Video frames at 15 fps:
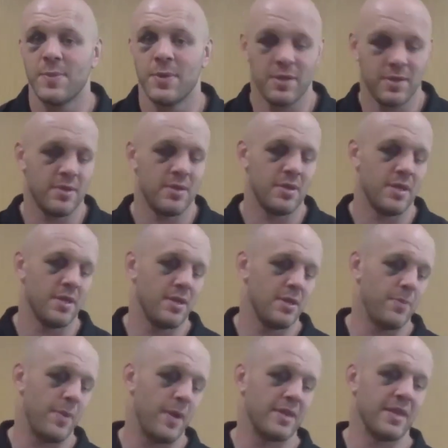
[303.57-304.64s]
But the
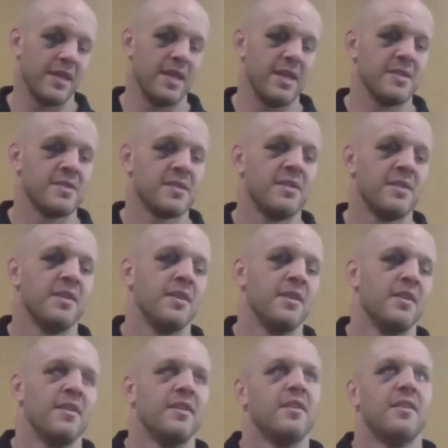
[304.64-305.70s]
big thing is,
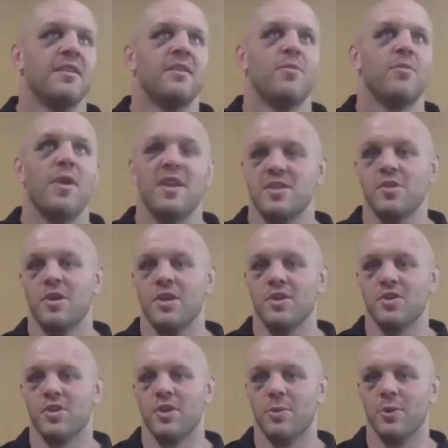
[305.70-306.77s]
when it's not
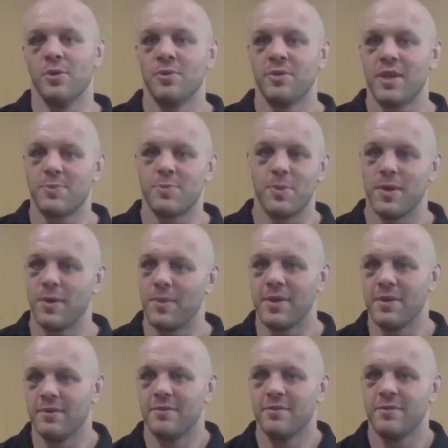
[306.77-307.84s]
enjoyable, that's probably
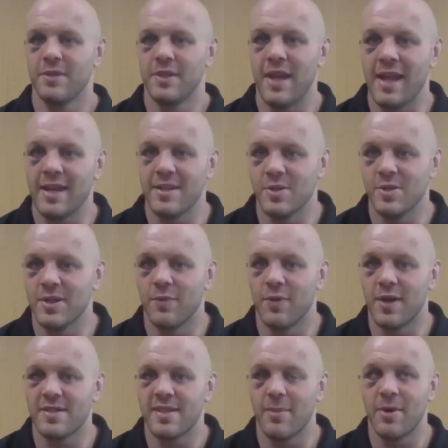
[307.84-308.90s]
when your head's not in the
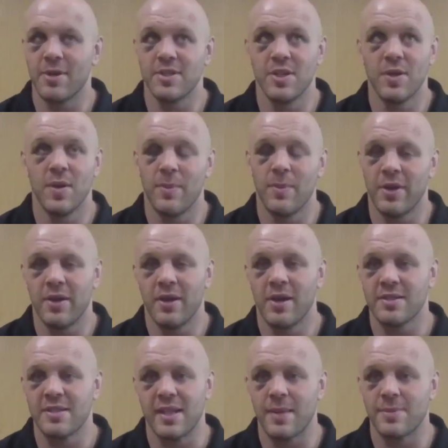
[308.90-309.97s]
right state of mind to do it. But I
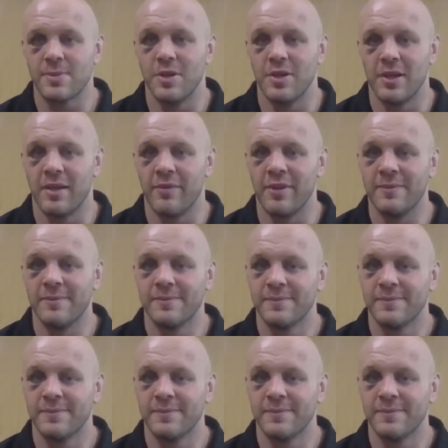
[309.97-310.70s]
still absolutely love it.